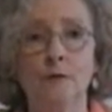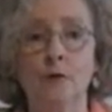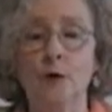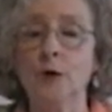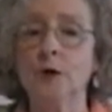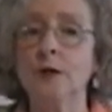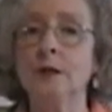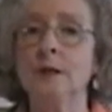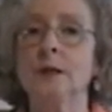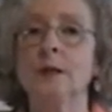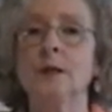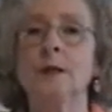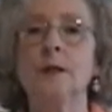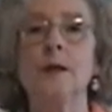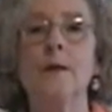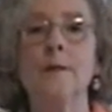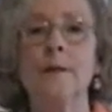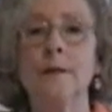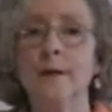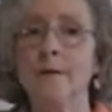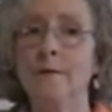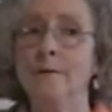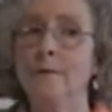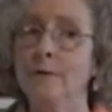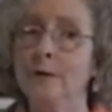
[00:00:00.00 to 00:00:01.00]
versus
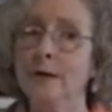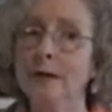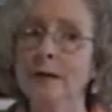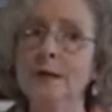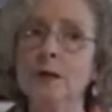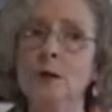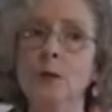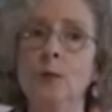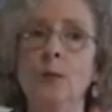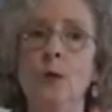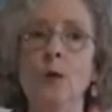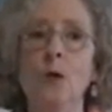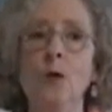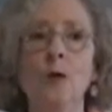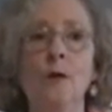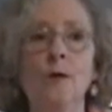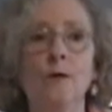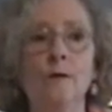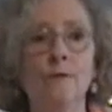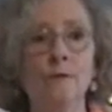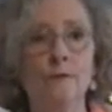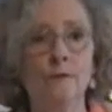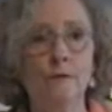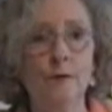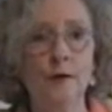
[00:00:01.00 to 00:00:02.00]
the visible
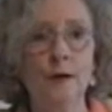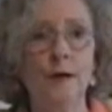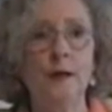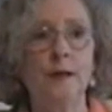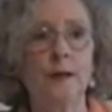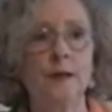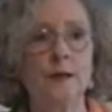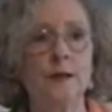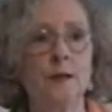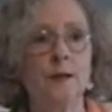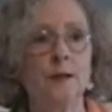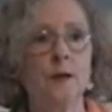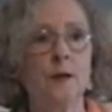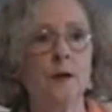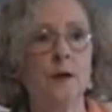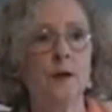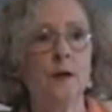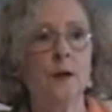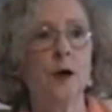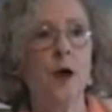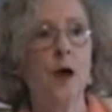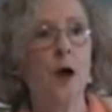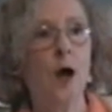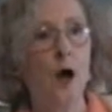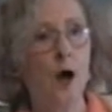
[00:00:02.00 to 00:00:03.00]
fist
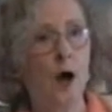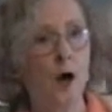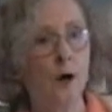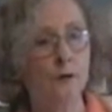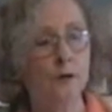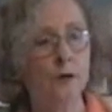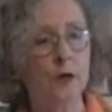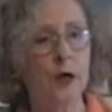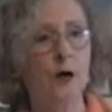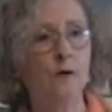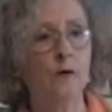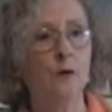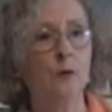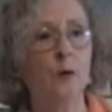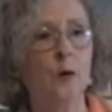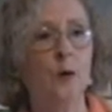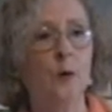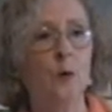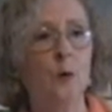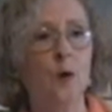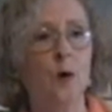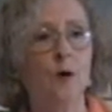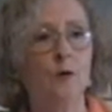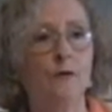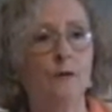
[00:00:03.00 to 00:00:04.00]
of
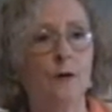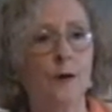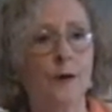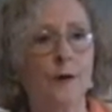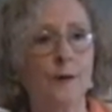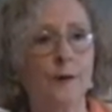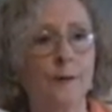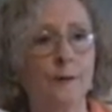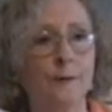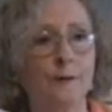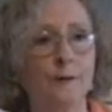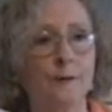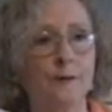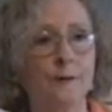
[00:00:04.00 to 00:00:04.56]
government welfare.